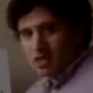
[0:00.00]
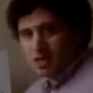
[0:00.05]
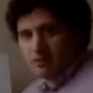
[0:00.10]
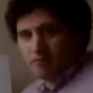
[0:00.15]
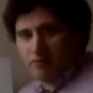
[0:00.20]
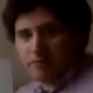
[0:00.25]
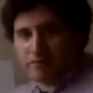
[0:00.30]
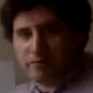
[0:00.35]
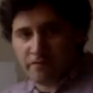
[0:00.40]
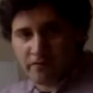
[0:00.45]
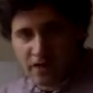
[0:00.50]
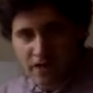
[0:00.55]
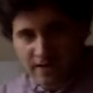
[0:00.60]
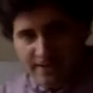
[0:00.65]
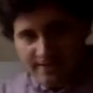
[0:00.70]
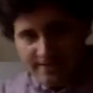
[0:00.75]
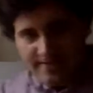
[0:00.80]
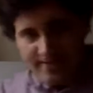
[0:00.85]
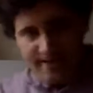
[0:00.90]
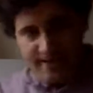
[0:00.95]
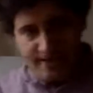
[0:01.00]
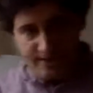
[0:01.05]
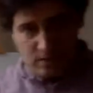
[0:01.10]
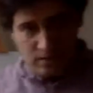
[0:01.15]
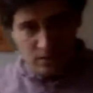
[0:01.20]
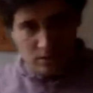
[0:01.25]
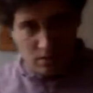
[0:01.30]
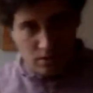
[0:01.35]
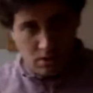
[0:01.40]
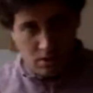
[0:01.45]
If we find
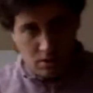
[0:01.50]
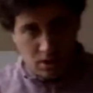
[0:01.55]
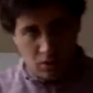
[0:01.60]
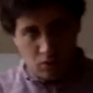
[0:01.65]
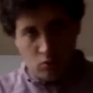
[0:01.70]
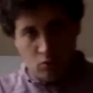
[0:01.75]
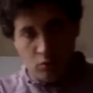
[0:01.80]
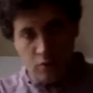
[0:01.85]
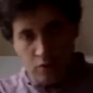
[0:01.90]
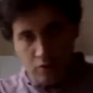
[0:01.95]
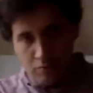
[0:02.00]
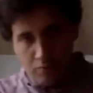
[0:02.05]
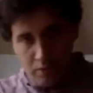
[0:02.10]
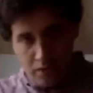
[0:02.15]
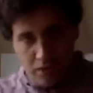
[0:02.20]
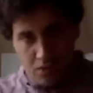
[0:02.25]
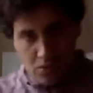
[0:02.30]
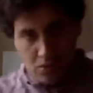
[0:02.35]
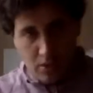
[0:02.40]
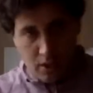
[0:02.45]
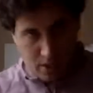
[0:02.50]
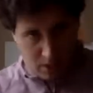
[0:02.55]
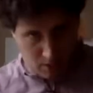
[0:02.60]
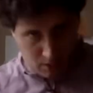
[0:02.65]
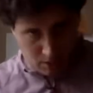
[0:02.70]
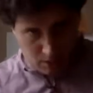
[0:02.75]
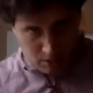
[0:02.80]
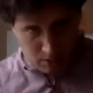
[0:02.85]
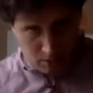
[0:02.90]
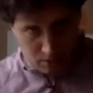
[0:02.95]
that, it will be unique.